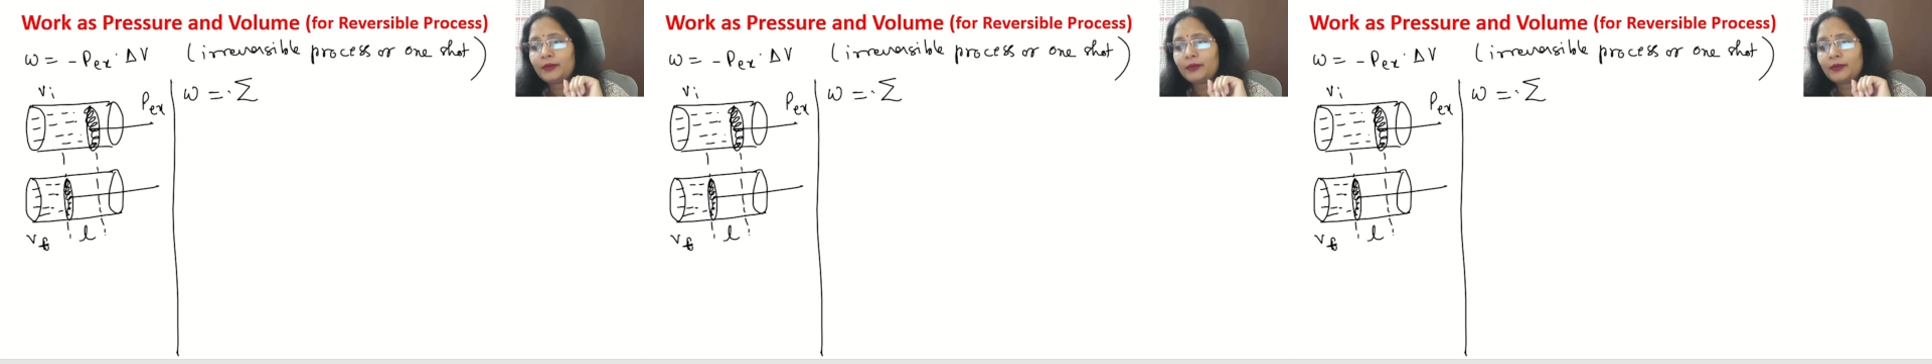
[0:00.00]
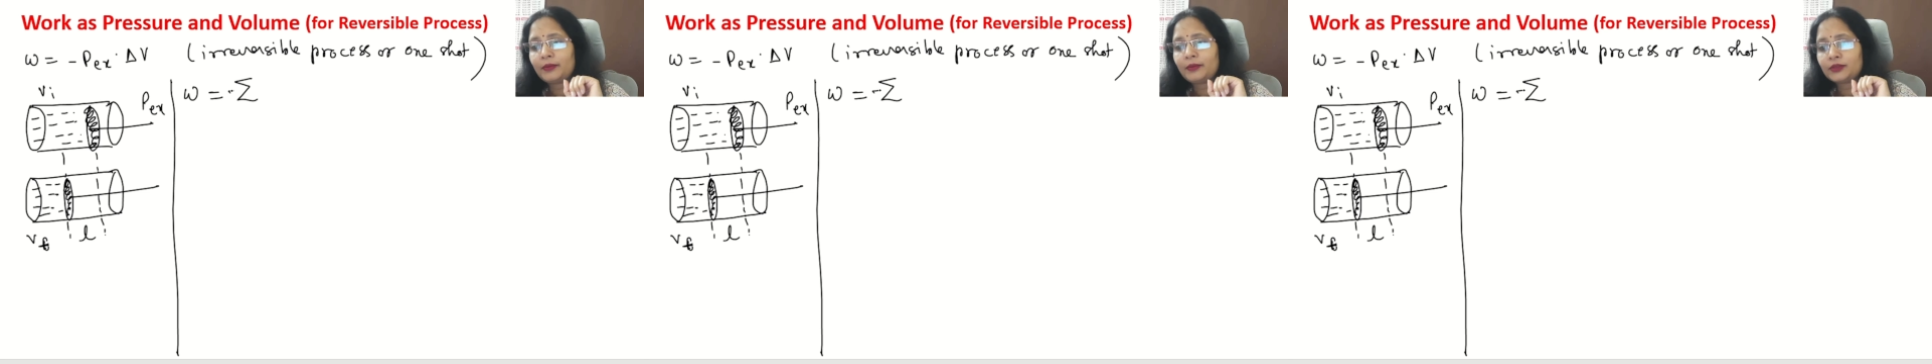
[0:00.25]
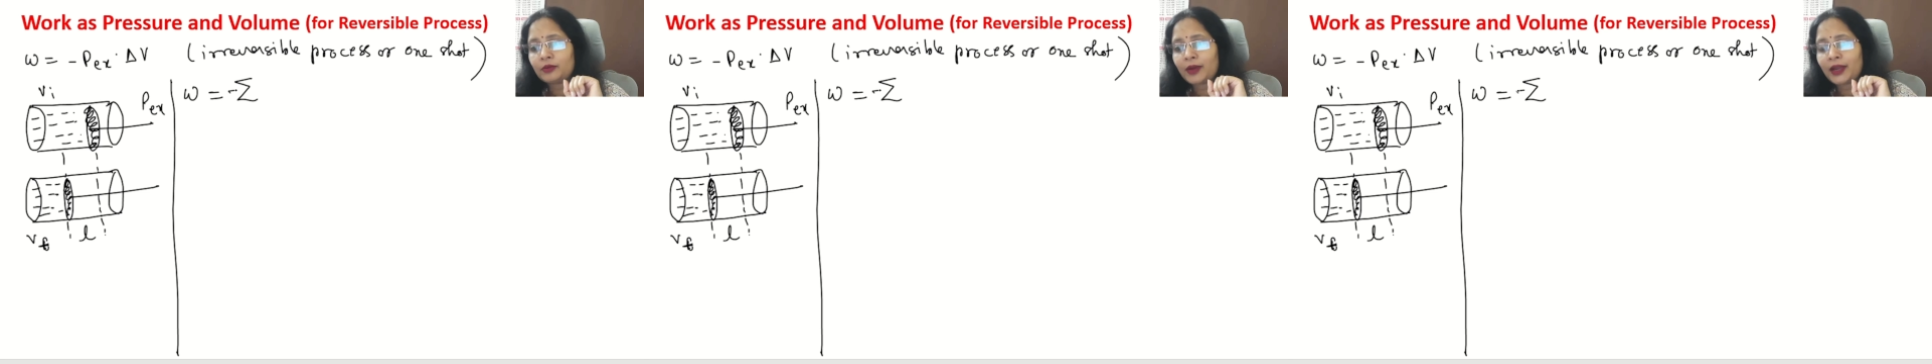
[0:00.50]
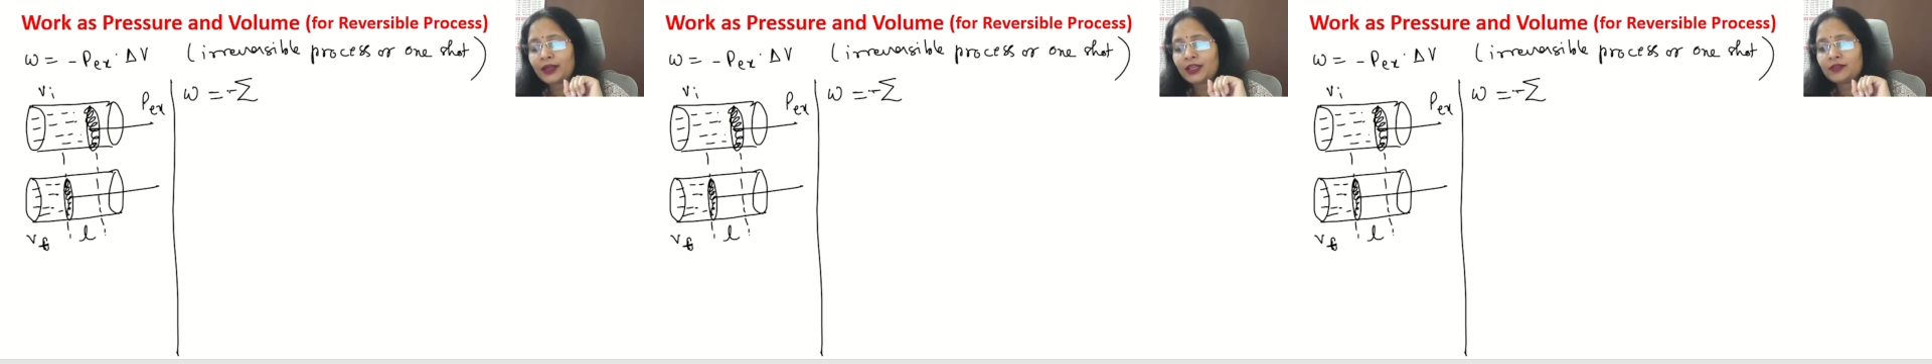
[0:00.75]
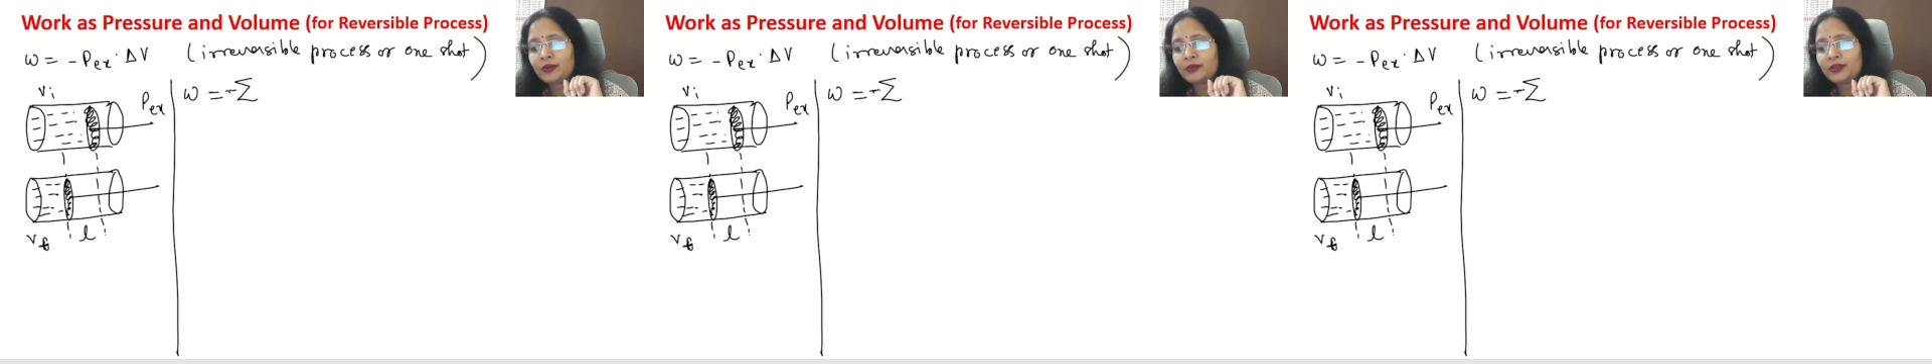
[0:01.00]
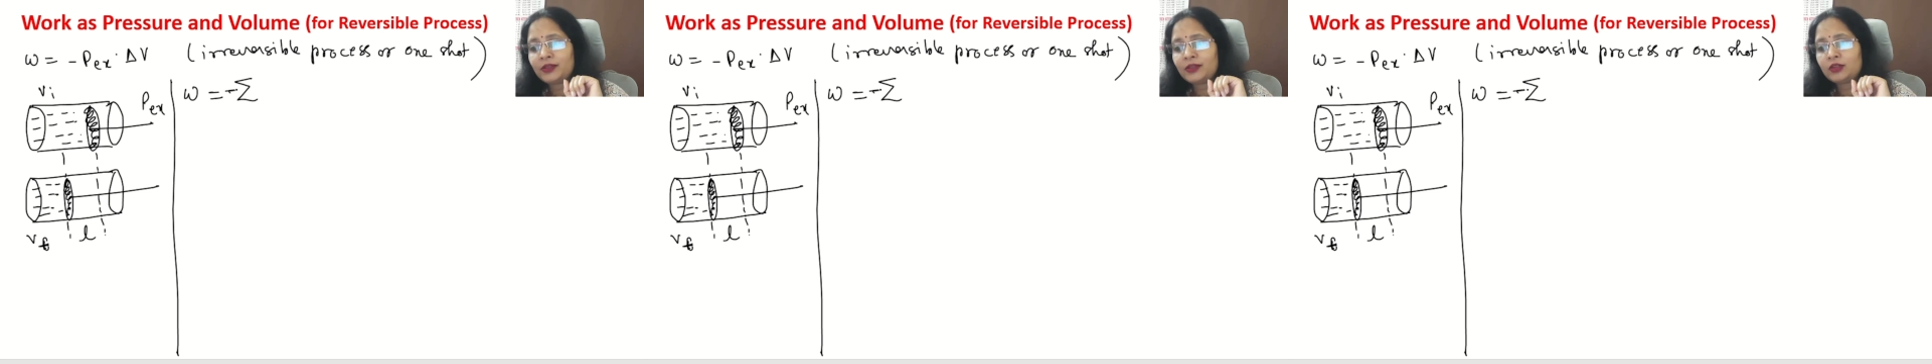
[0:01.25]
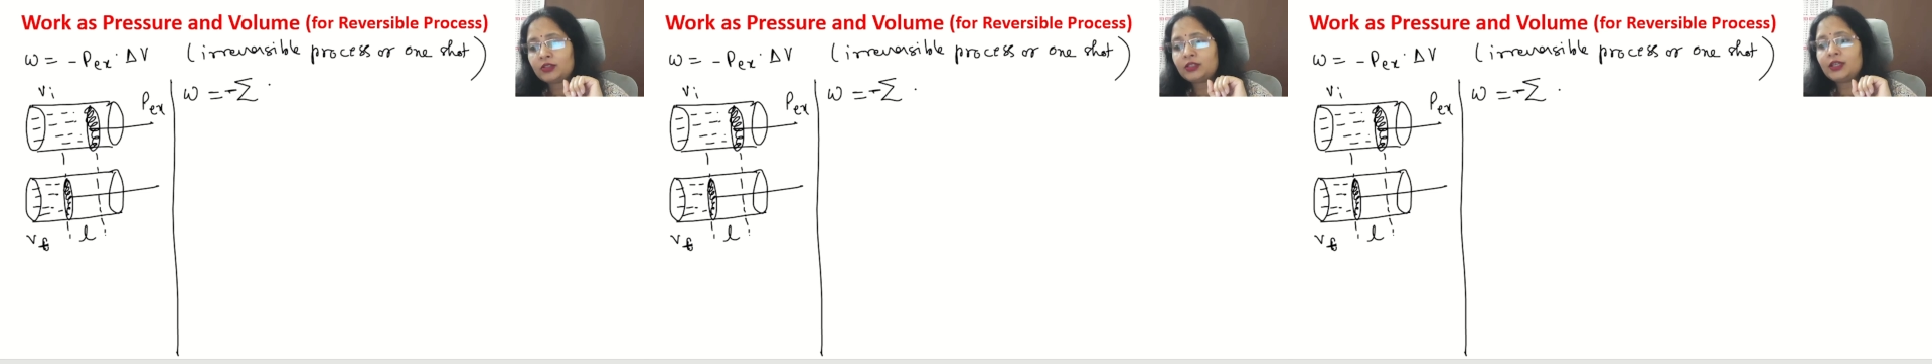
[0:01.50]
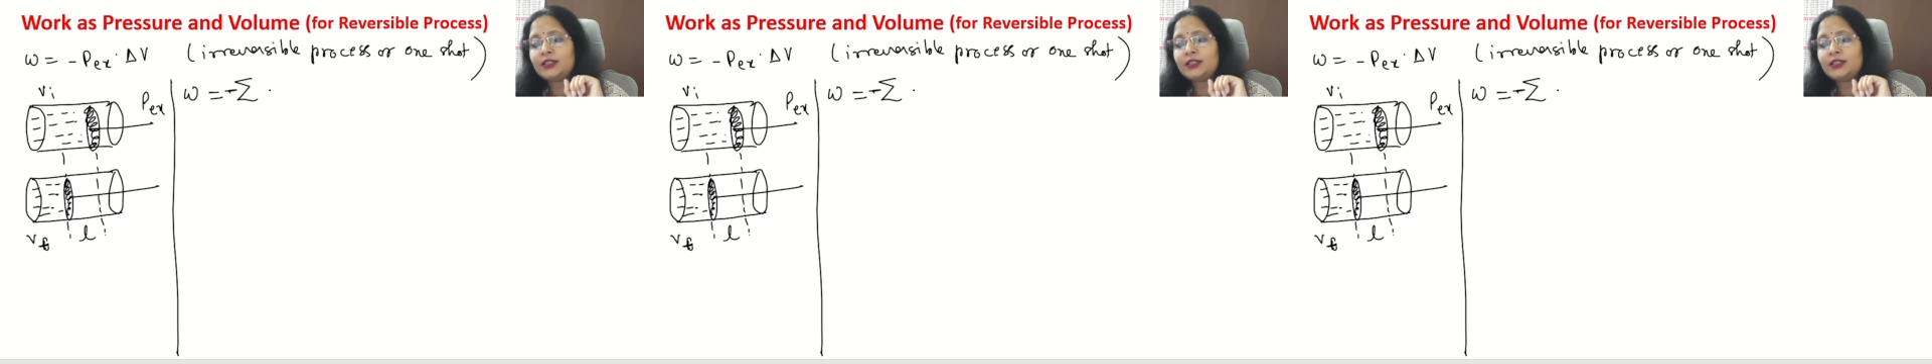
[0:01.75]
So minus will be there outside,